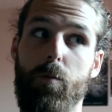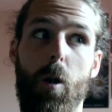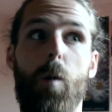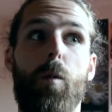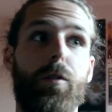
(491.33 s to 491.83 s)

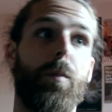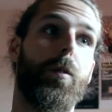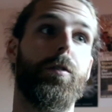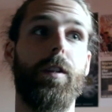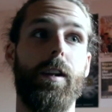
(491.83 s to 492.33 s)
Rome wasn't
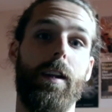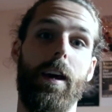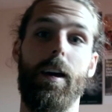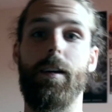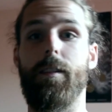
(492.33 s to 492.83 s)
built in a
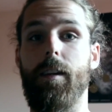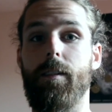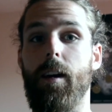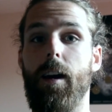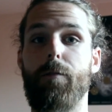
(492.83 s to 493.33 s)
day, as they say.